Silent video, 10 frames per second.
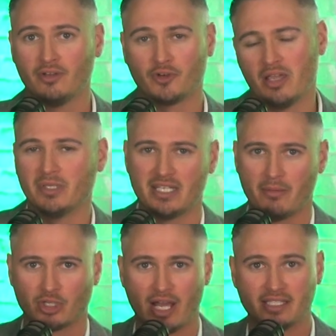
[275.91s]
For him and the
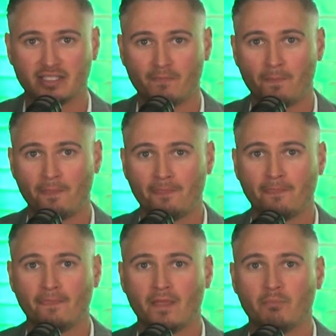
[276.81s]
Democrats.
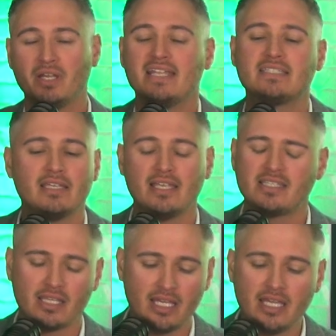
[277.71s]
But it's
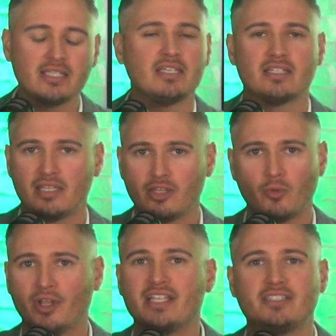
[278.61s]
it's the easiest thing in
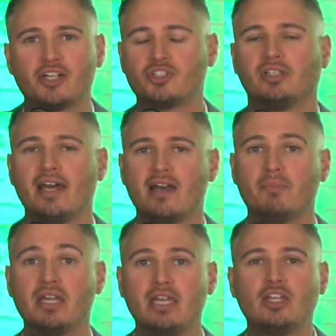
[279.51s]
the world. It's such a
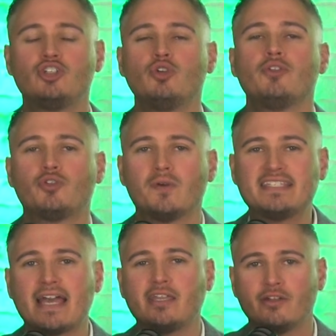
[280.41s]
layup. He could do it through
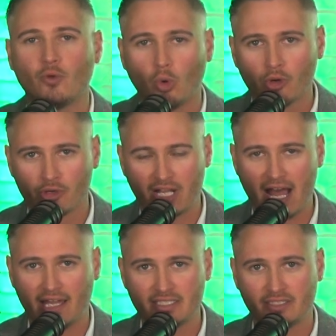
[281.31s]
executive order,
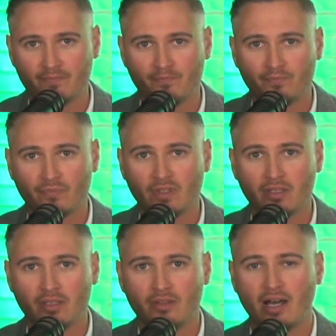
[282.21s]
guys.
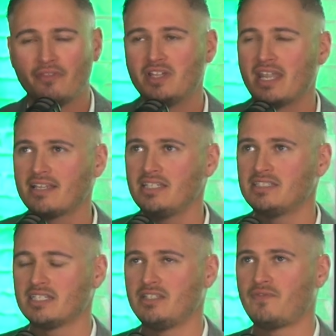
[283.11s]
Uh, the
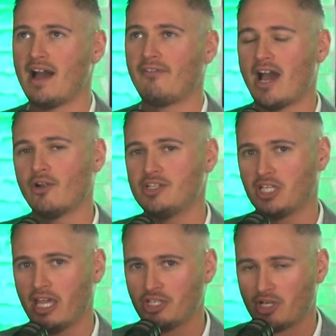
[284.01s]
nineteen sixty-five Higher
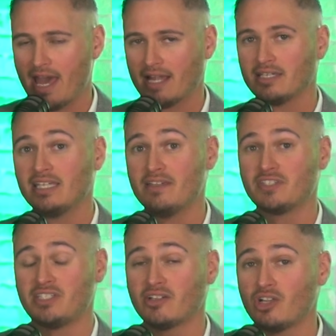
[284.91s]
Education Act gives
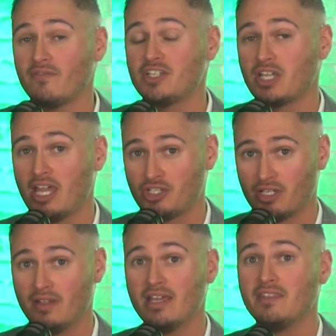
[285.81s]
the Secretary of
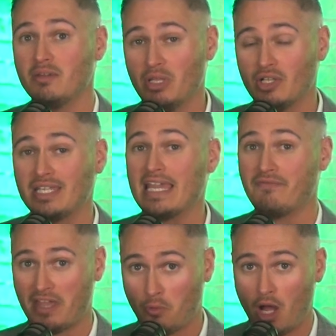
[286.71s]
Education the ability,
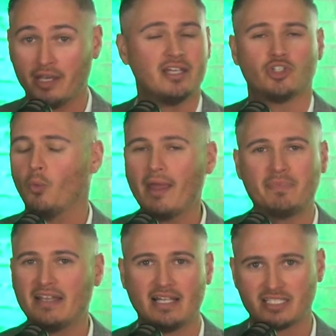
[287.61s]
if they want, to
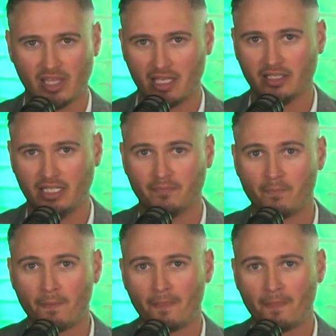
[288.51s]
wipe that debt slate clean.